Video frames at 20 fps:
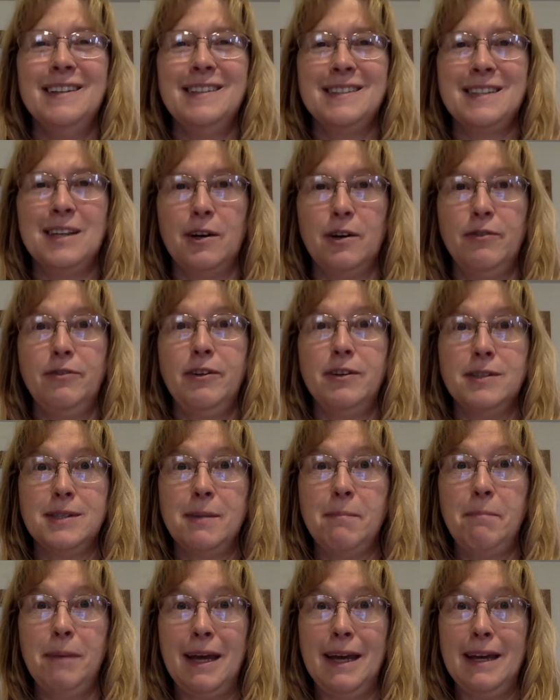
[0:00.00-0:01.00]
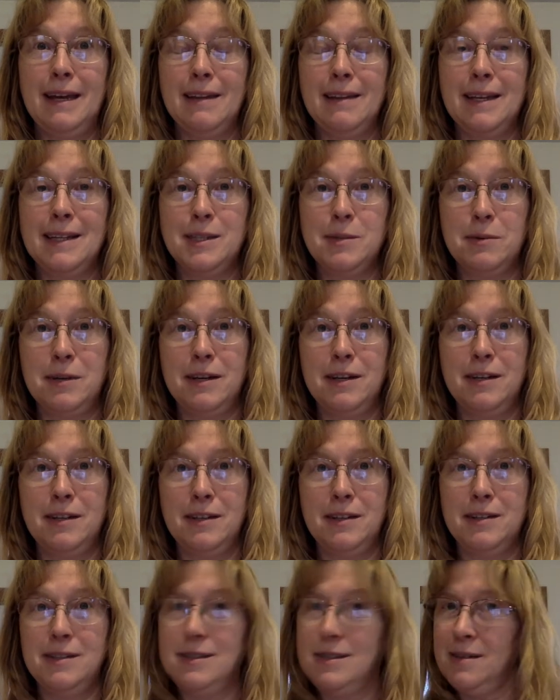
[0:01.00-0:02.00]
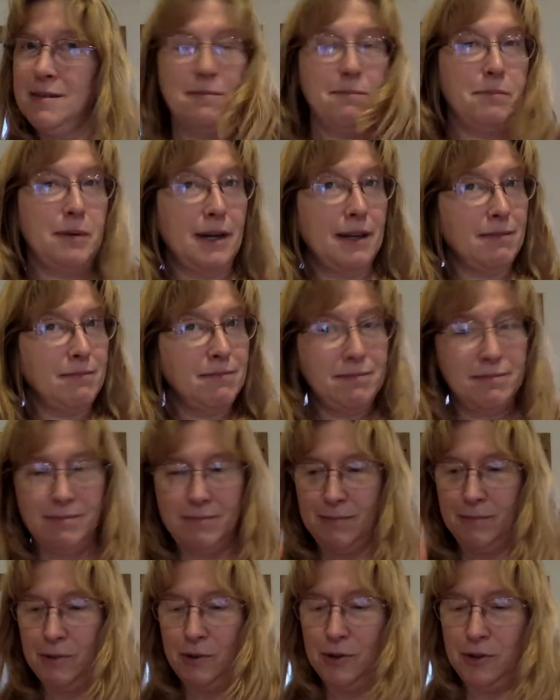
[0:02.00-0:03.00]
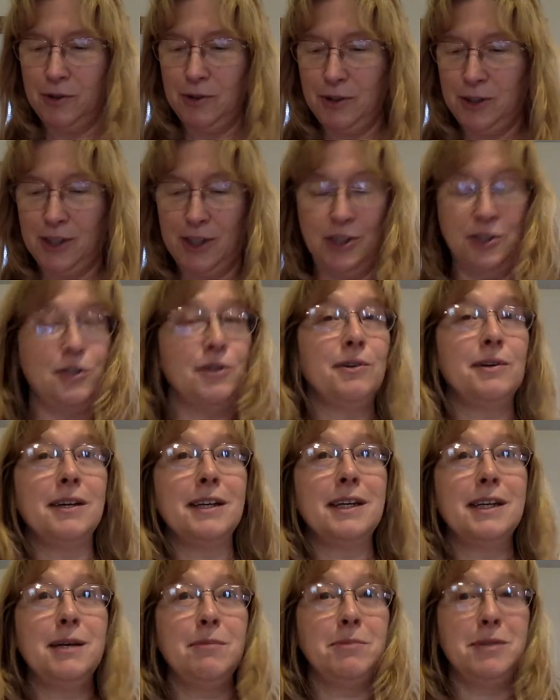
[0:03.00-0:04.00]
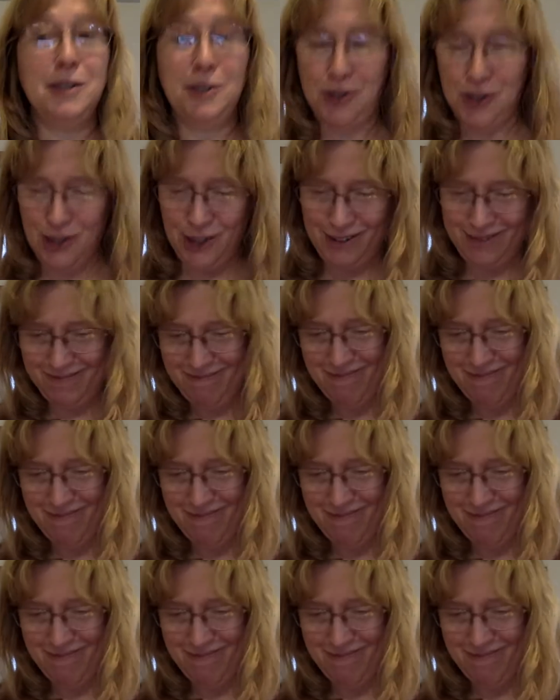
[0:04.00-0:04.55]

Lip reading: So if you hear some banging, that's what it is. But we're still going to keep teaching.